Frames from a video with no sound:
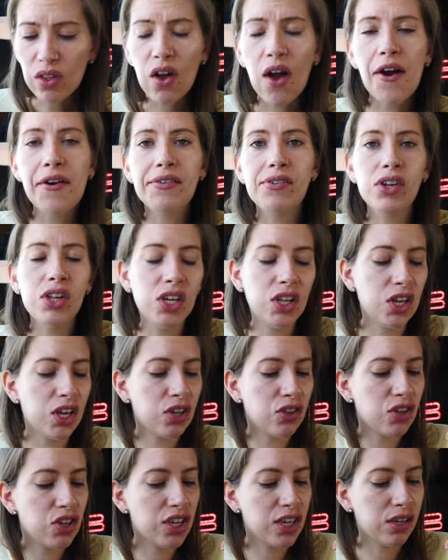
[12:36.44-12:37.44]
I really
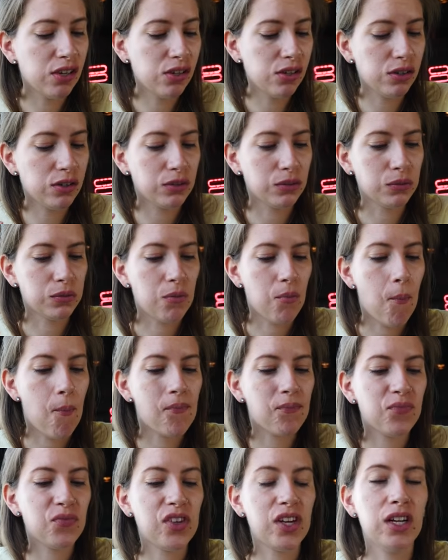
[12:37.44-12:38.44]
like the yellow,
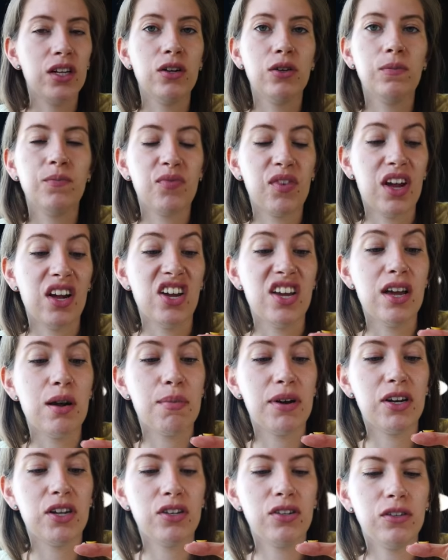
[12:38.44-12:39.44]
yellow ají
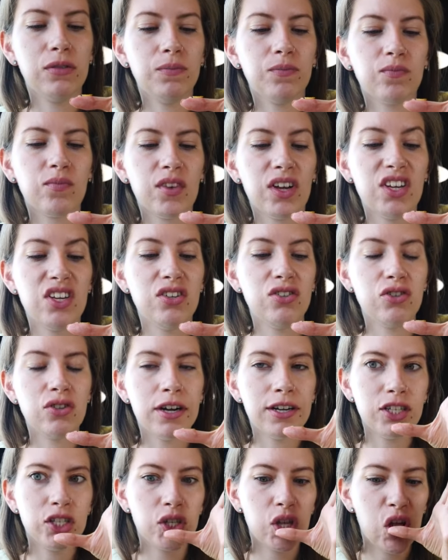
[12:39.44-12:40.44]
amarillo yeah.
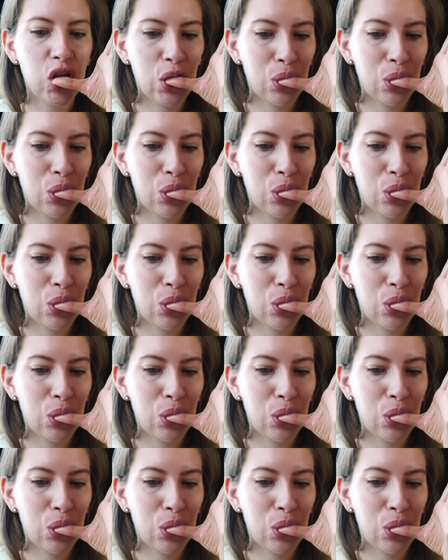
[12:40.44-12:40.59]
sauce.